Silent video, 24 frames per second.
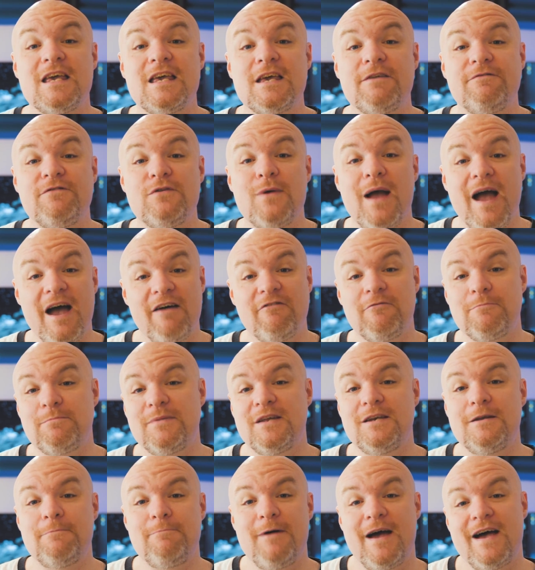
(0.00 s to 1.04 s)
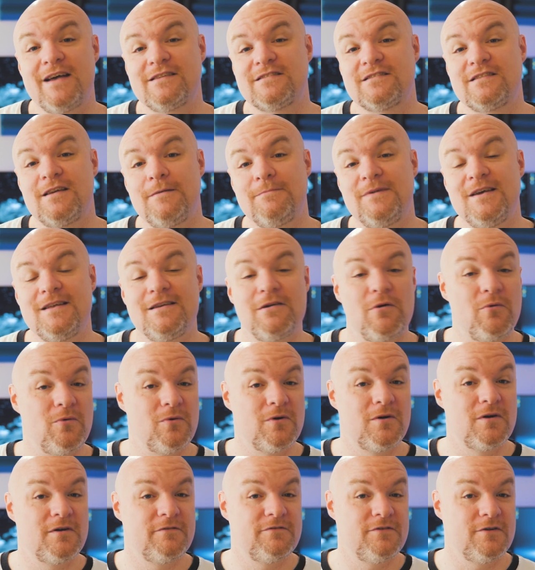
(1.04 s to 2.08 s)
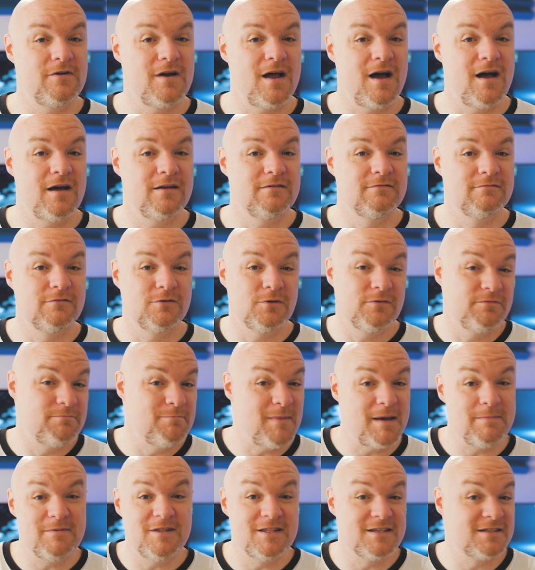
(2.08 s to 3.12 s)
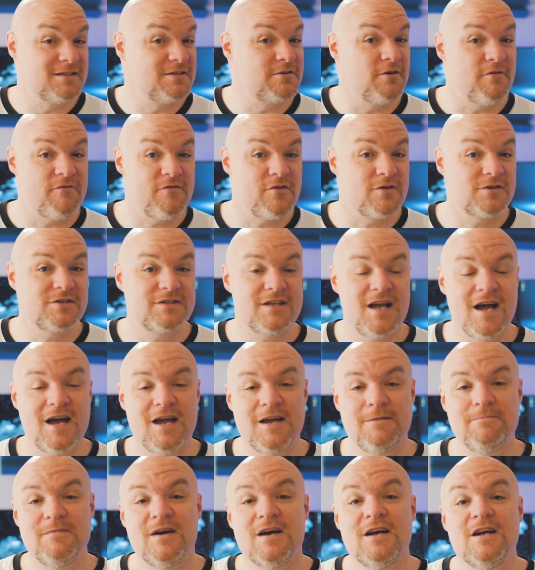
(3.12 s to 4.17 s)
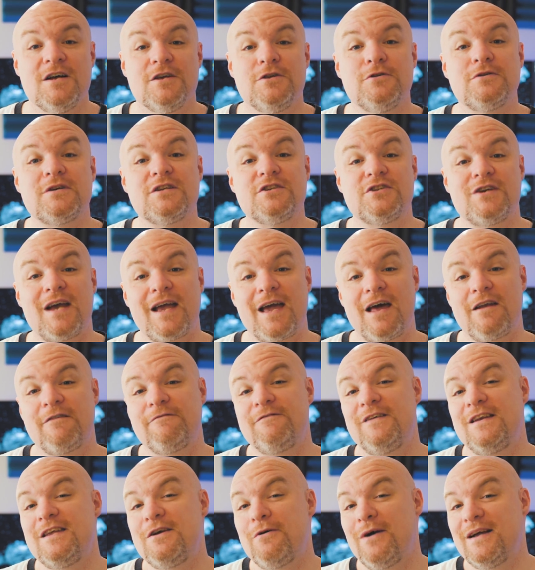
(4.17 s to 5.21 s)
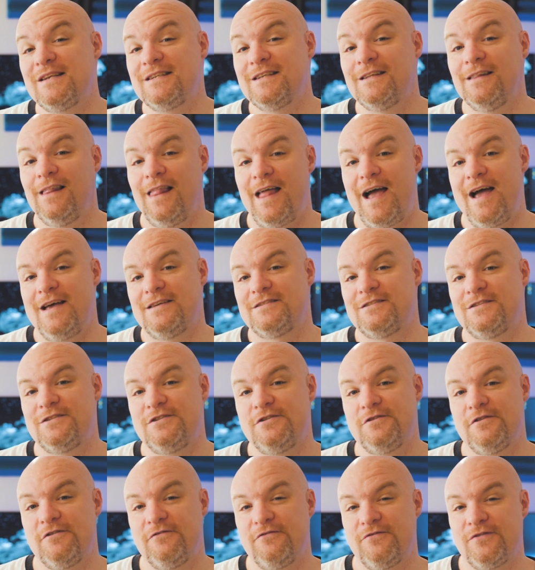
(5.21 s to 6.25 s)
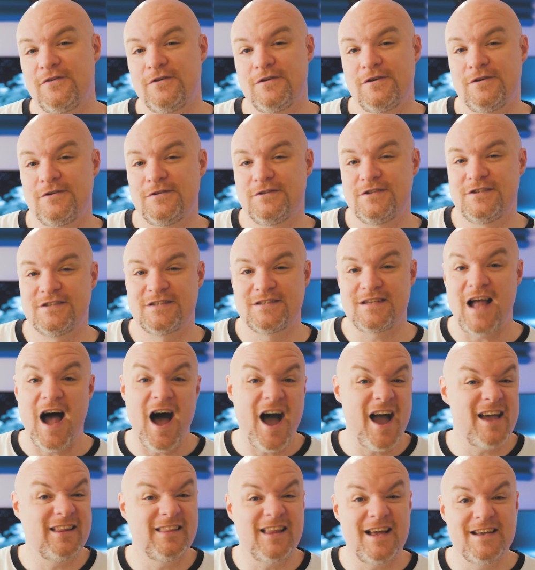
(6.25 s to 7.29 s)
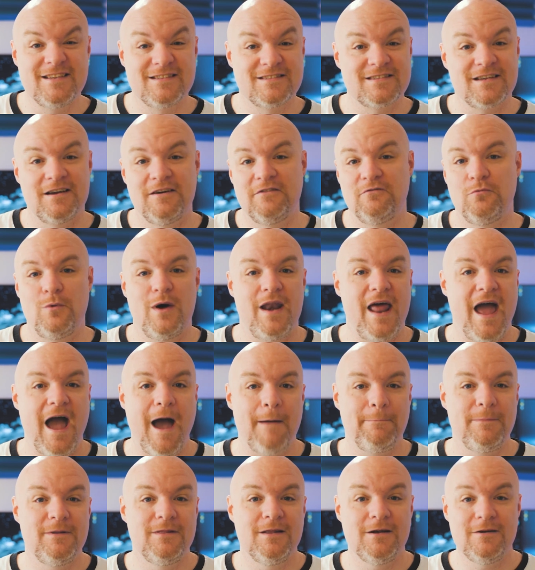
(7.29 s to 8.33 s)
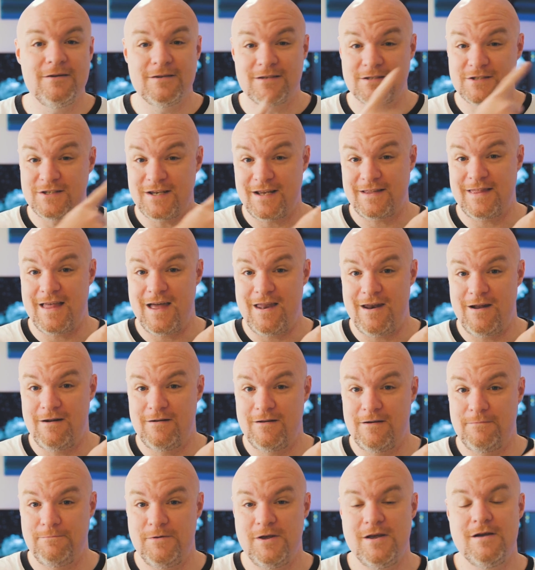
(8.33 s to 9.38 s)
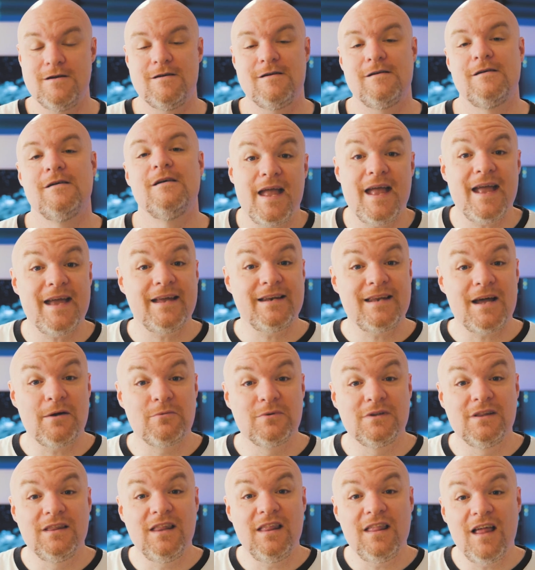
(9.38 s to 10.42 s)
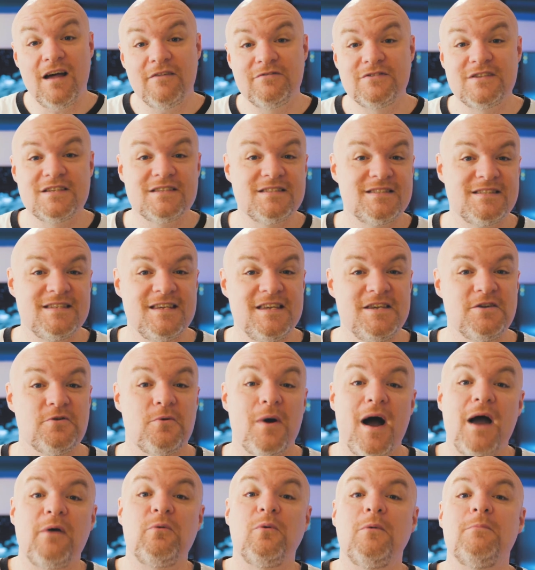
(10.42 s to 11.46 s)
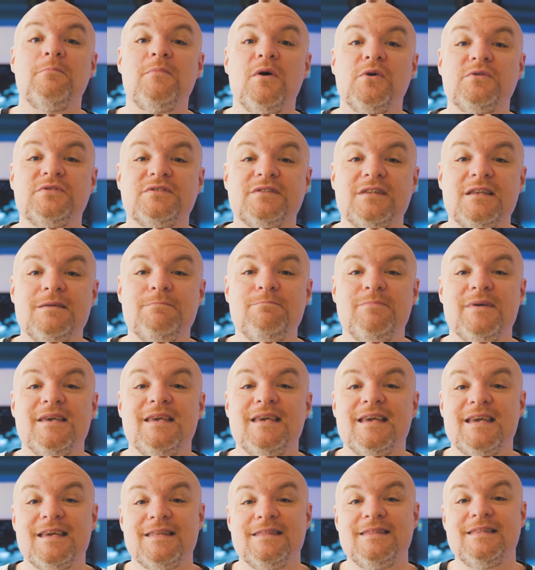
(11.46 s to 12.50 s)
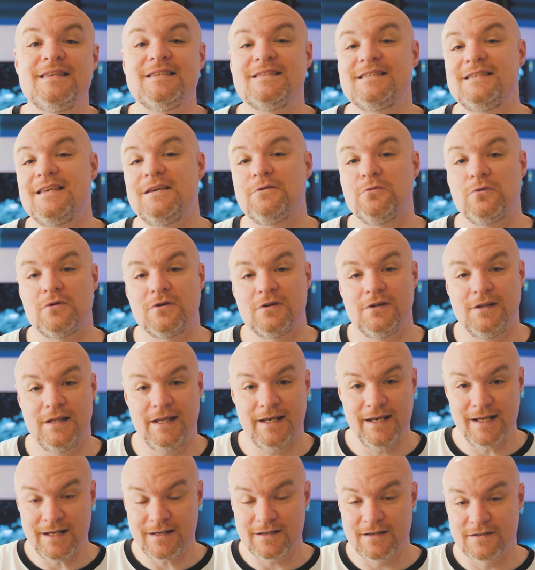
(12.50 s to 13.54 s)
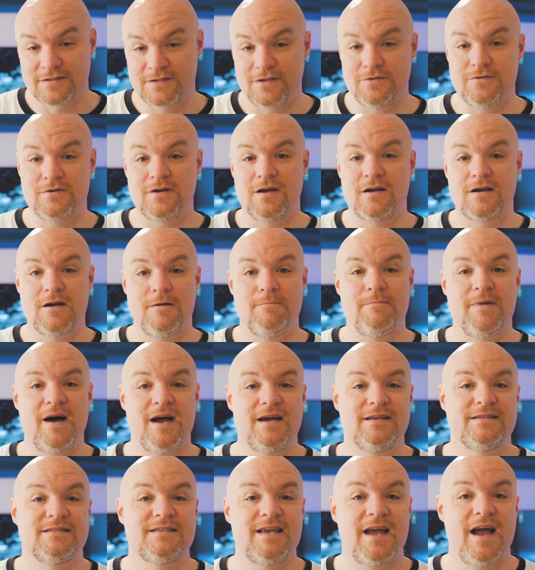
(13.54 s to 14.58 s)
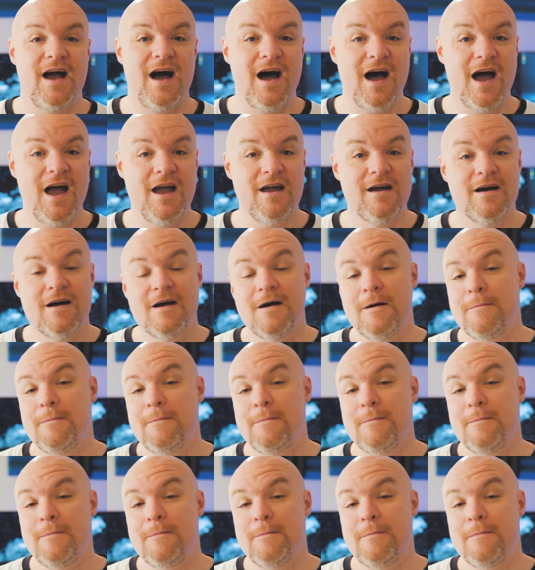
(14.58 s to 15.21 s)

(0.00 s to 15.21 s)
if you haven't been to Pass Summit or if you're not, or maybe this is your first time, you can check out a video I did last year for just highlights of what happened there. You can check that out up here. And I would love to see you. I will mostly be in the SQL Clinic, so you can come by and say hi.